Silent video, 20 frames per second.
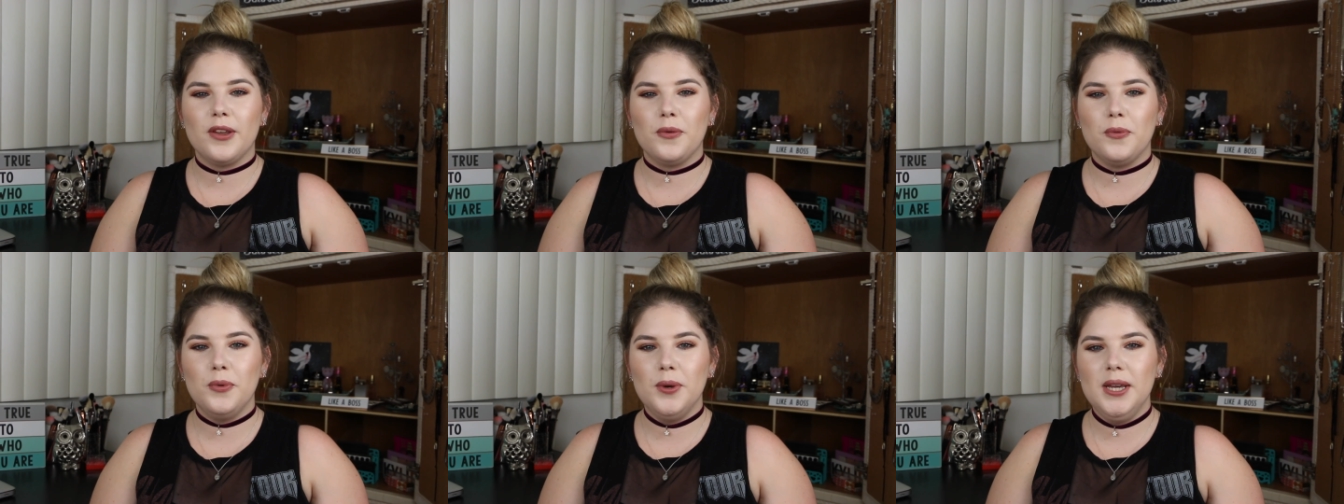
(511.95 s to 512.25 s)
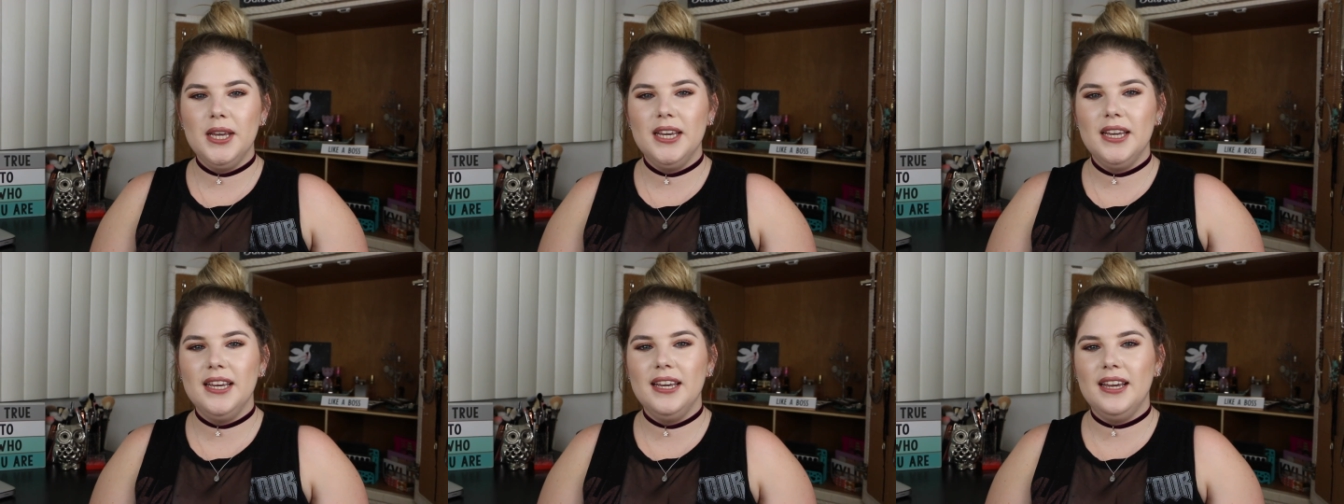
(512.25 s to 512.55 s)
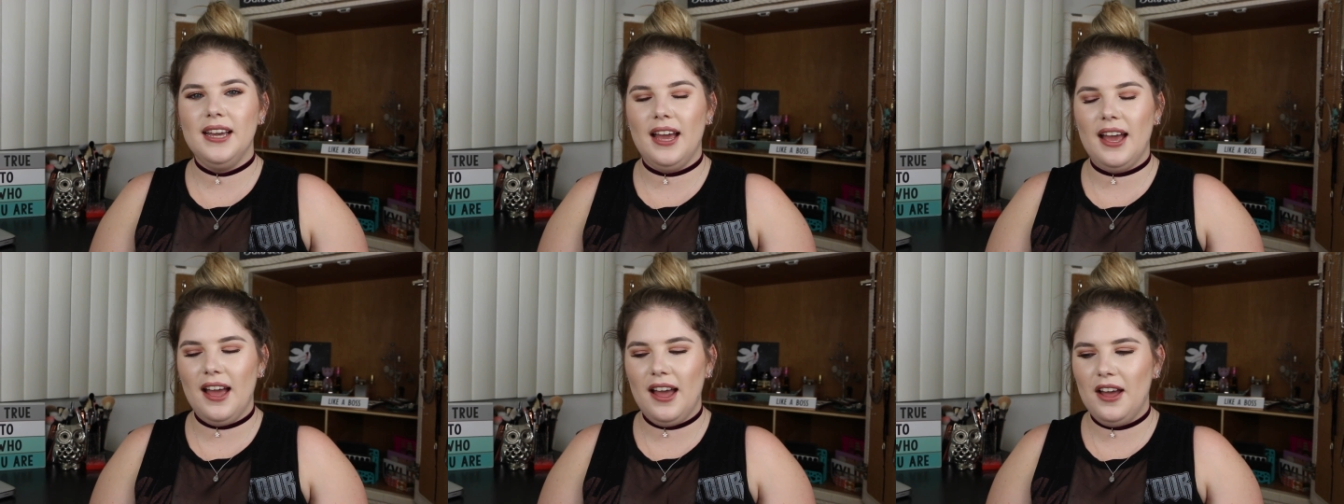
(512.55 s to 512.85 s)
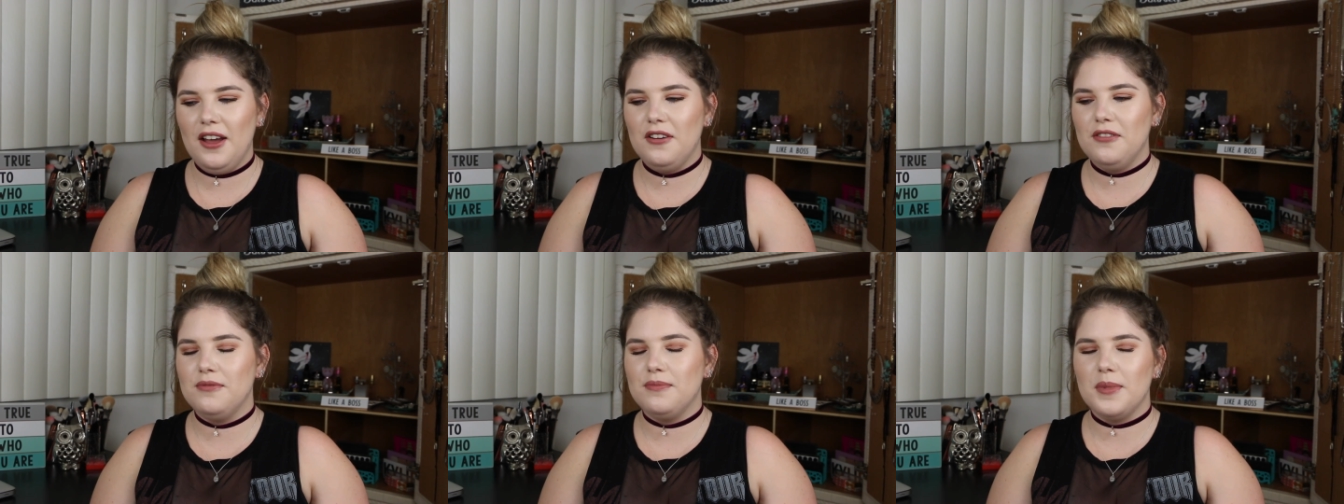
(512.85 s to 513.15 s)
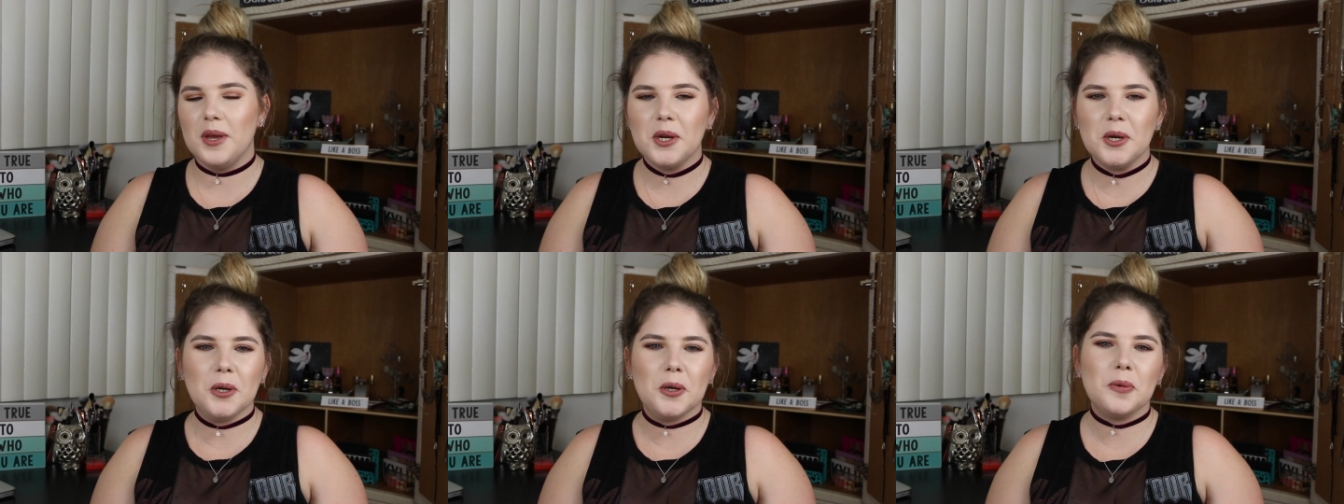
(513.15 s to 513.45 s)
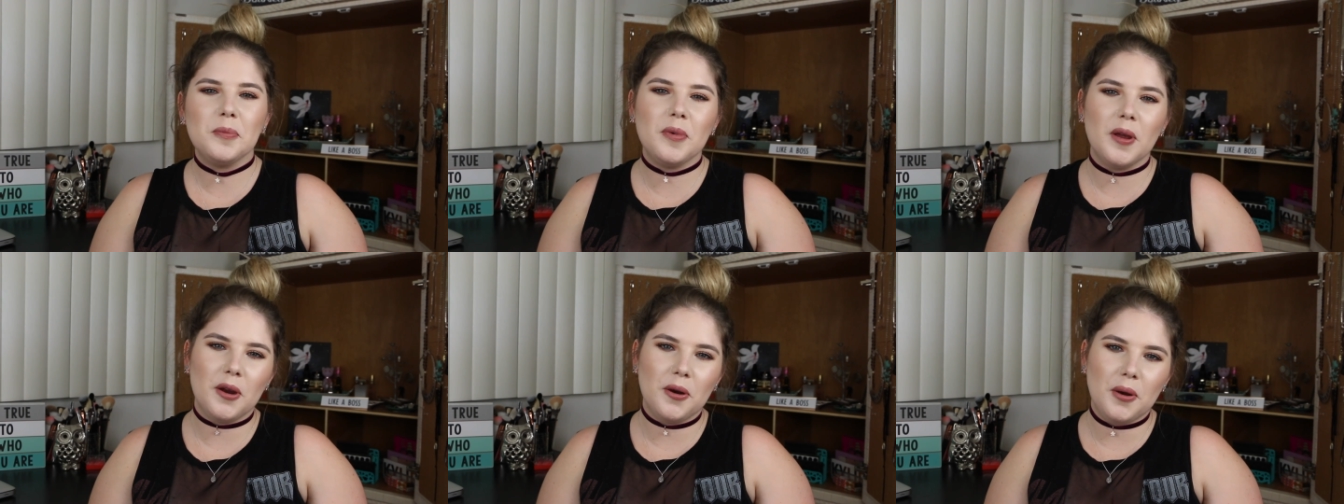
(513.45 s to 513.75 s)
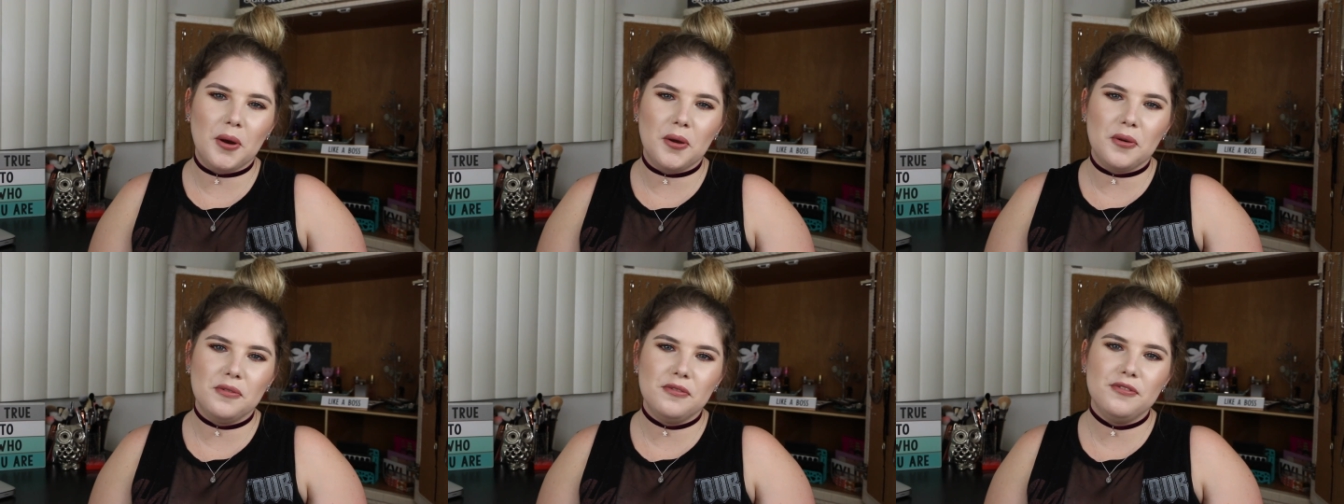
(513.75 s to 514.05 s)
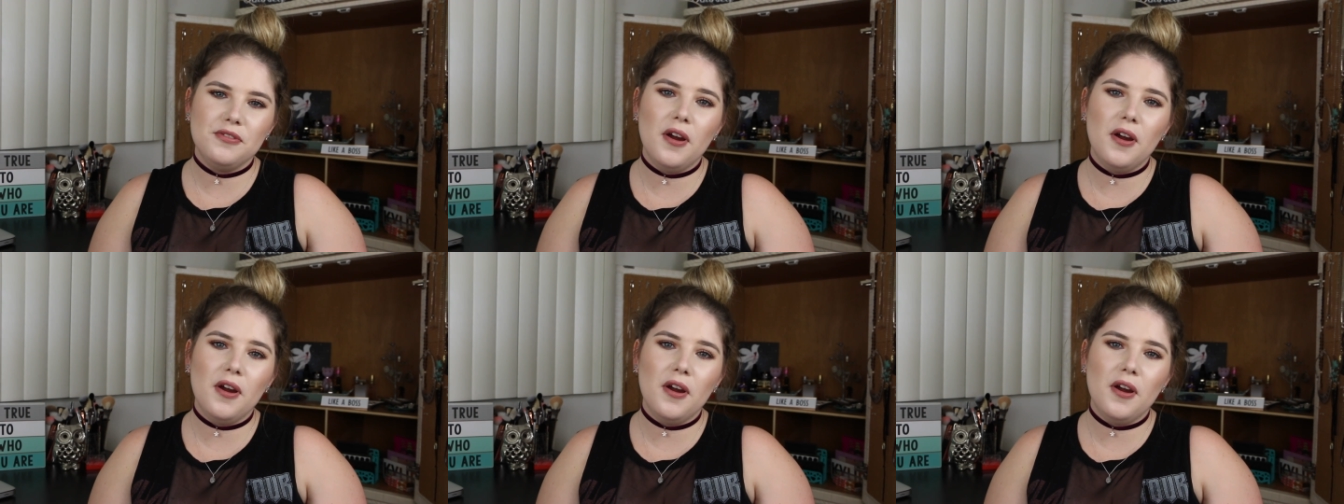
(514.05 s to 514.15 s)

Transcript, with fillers: We have Mare Barrow